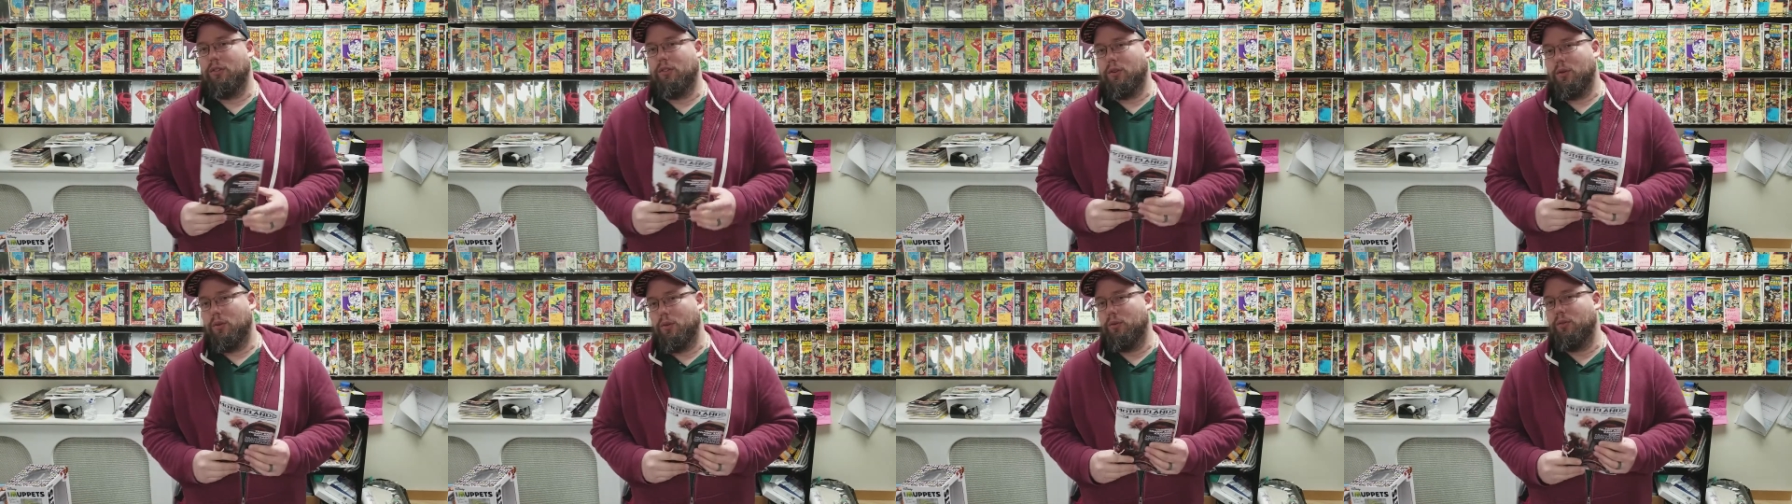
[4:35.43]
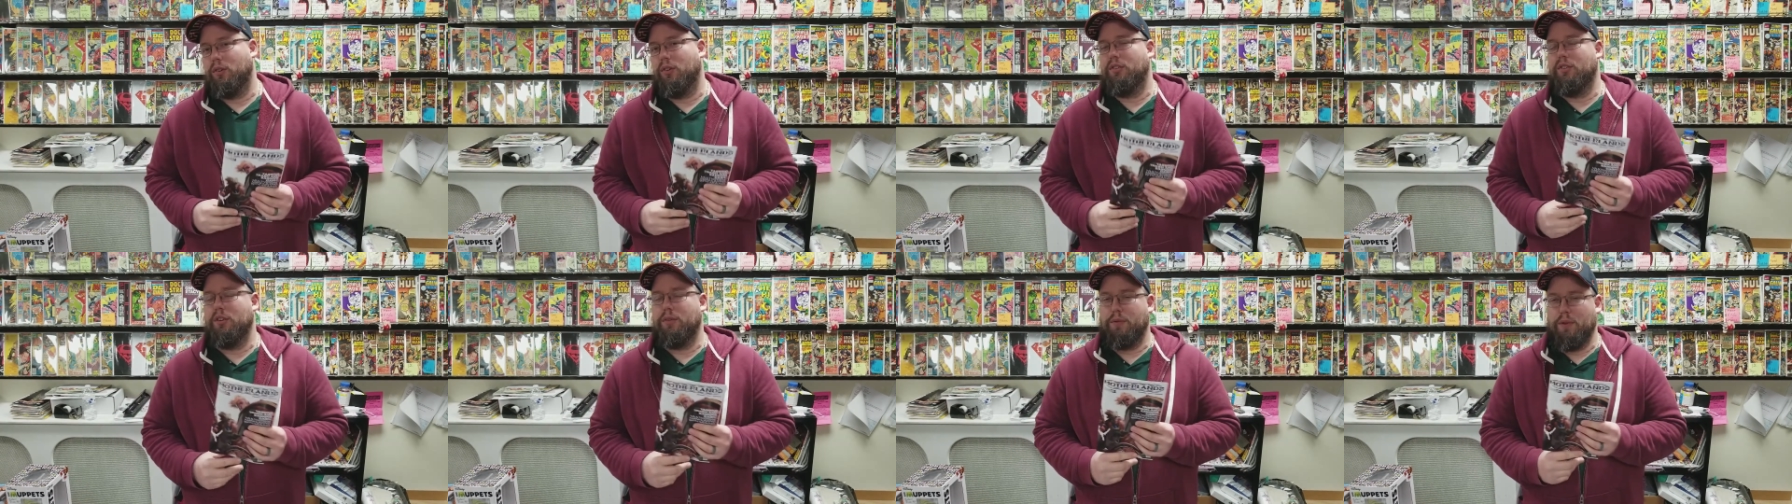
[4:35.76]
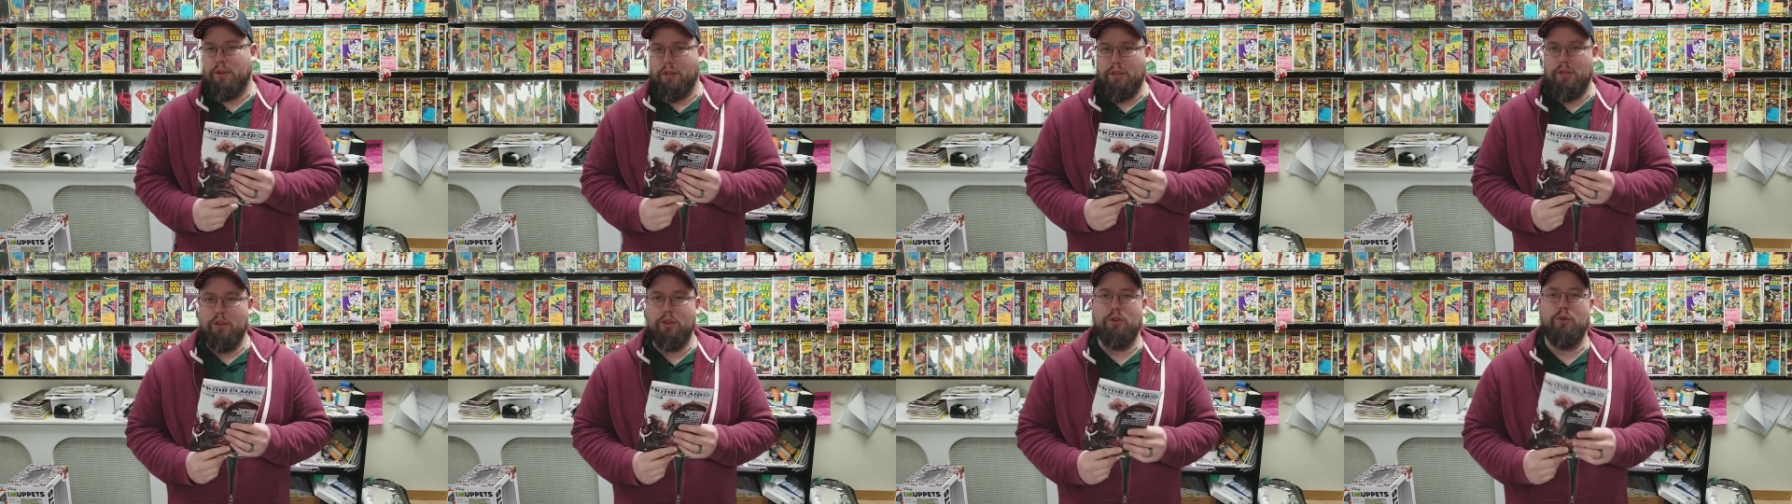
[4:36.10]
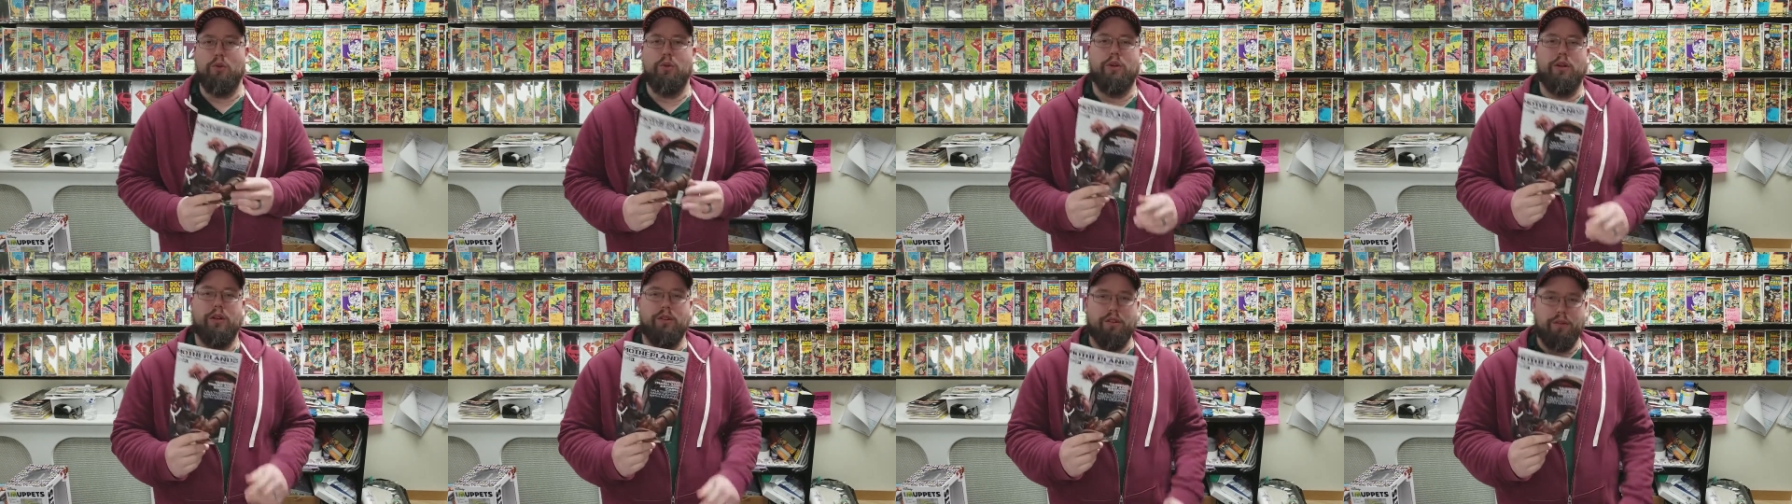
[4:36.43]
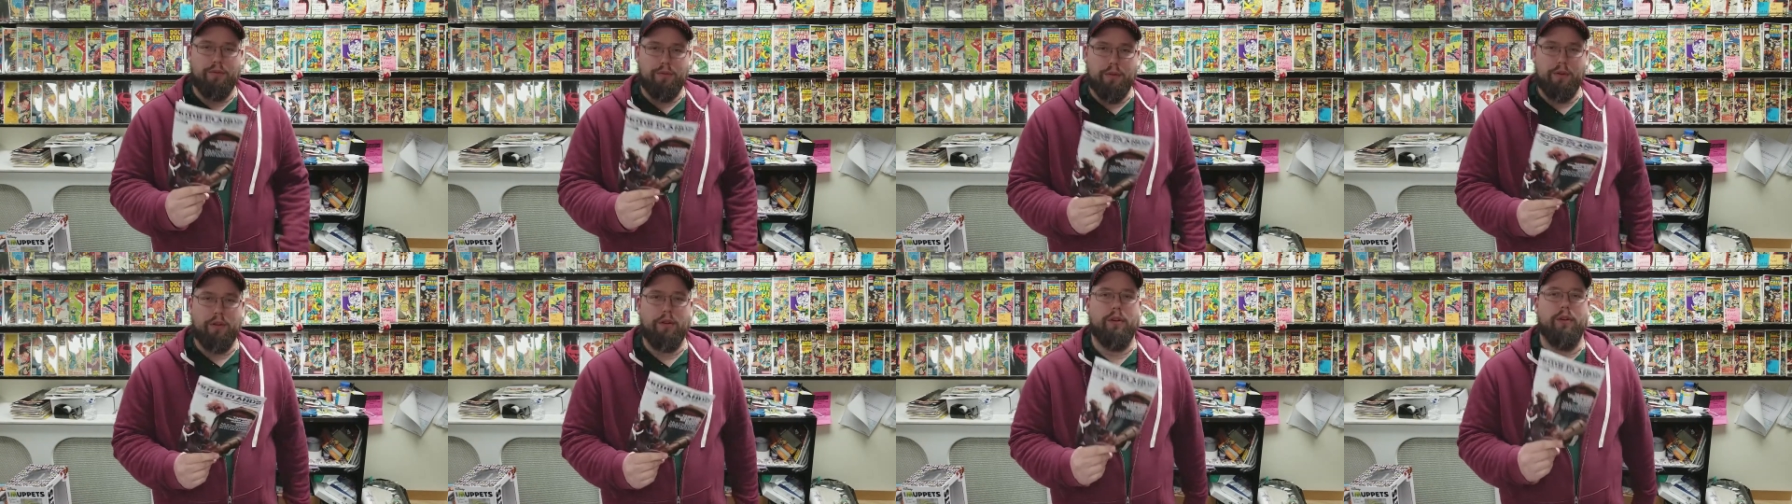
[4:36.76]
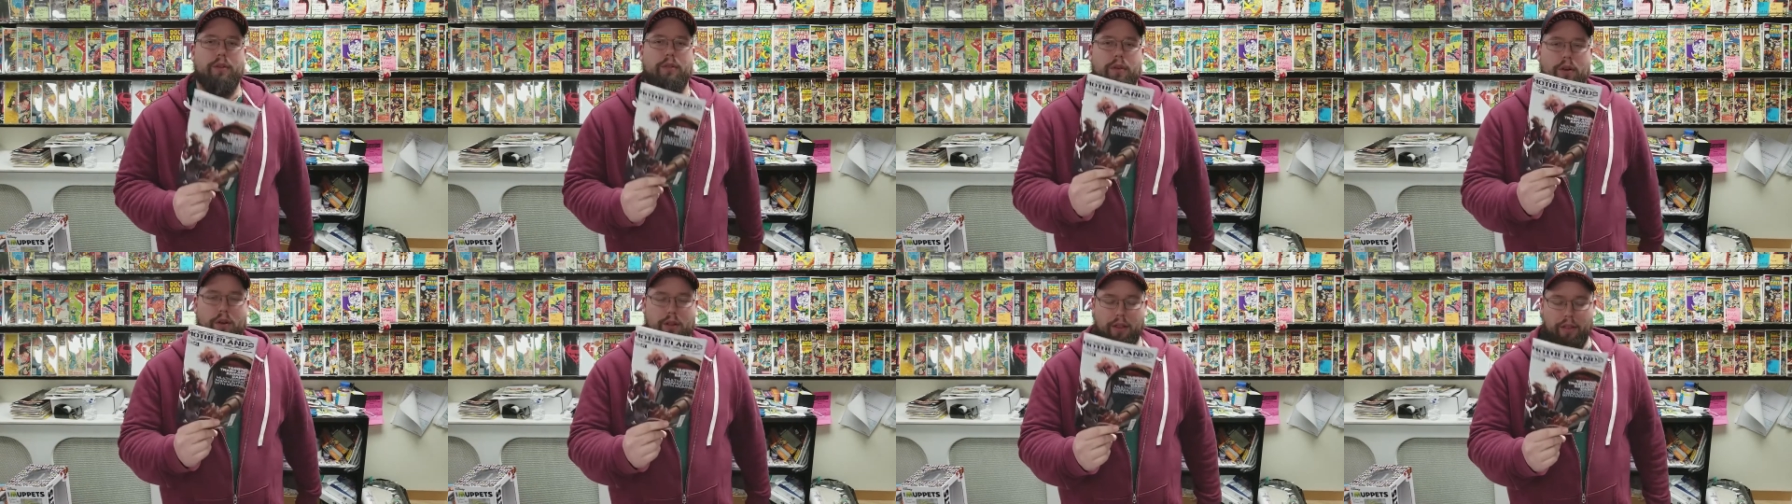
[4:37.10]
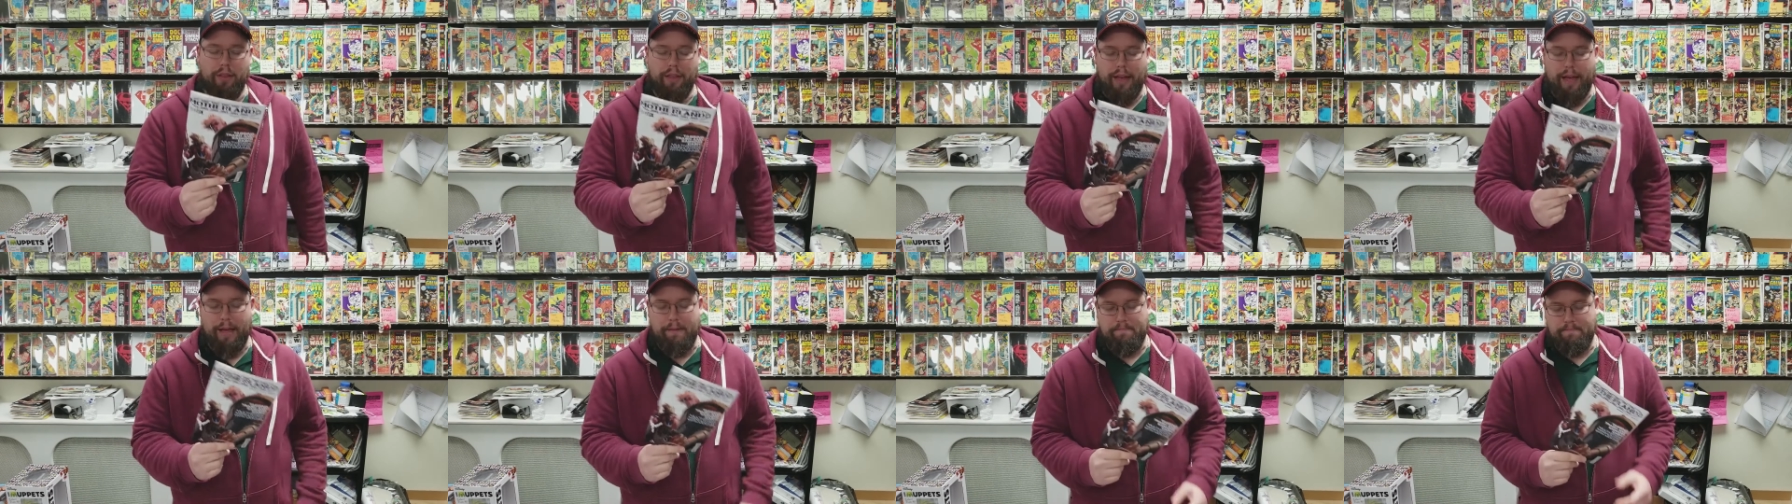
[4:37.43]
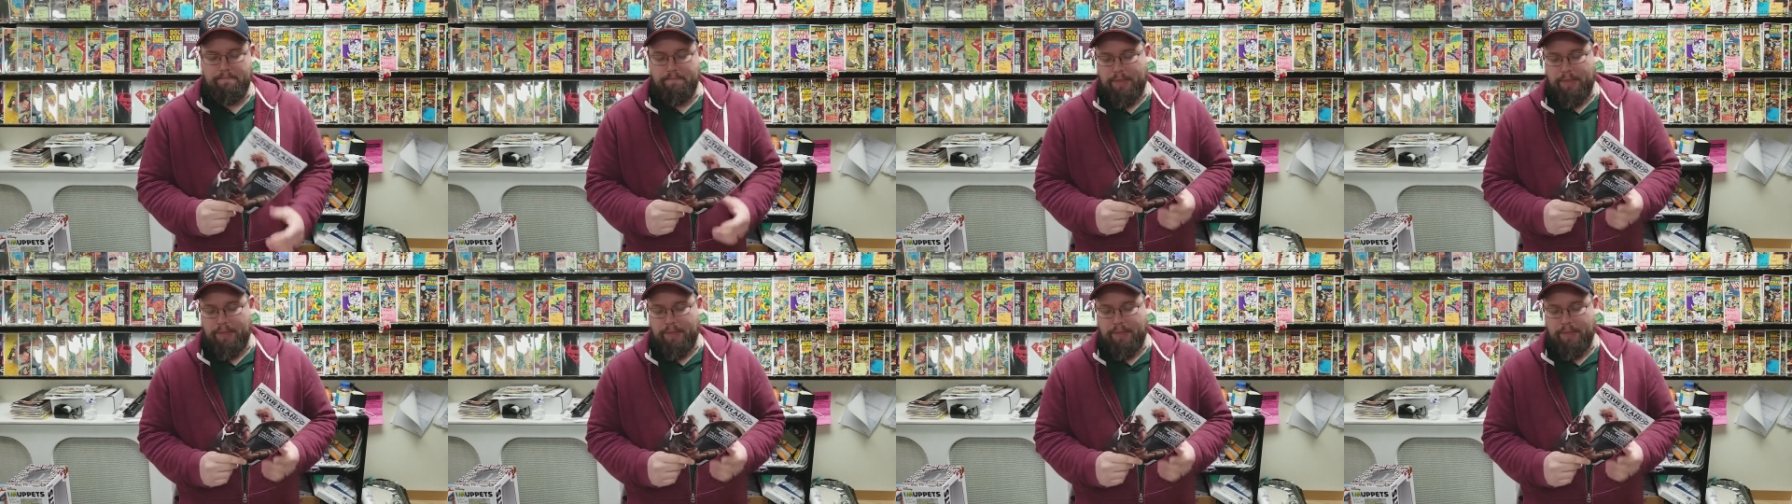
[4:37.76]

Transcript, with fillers: So there's a different you on a different Earth, all of that.